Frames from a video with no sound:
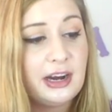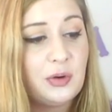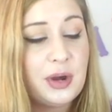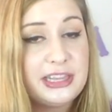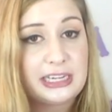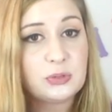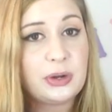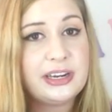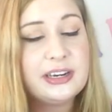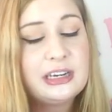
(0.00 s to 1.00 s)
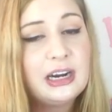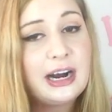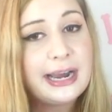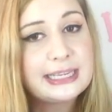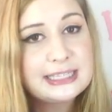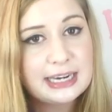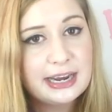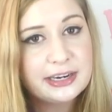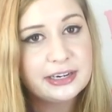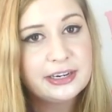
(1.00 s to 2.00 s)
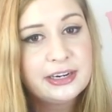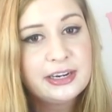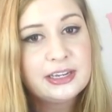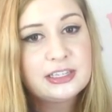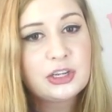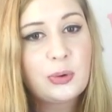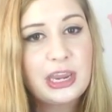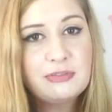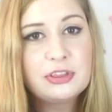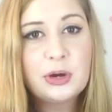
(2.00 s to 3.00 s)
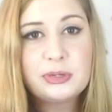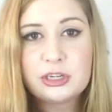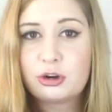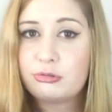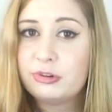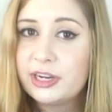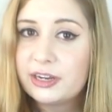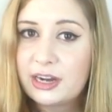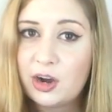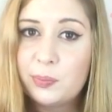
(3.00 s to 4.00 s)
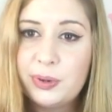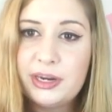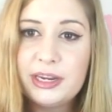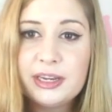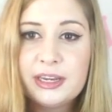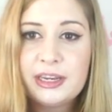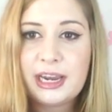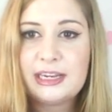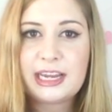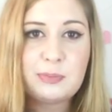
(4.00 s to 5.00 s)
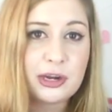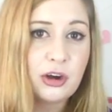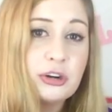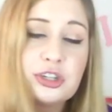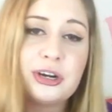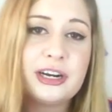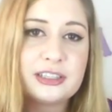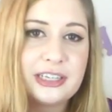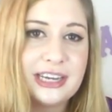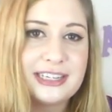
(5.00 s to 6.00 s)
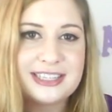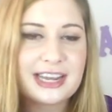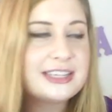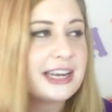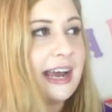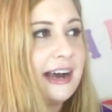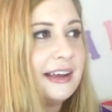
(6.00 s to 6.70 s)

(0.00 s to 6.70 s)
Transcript: And that's when I started. So even though it's a Korean company and like my contract gets sent out